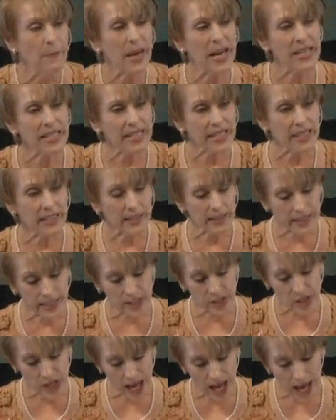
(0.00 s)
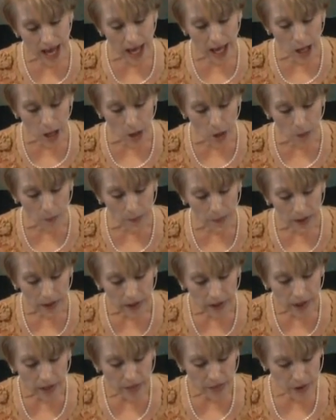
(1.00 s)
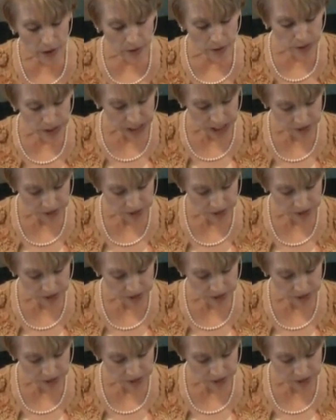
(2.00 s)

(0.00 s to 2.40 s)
basically to help those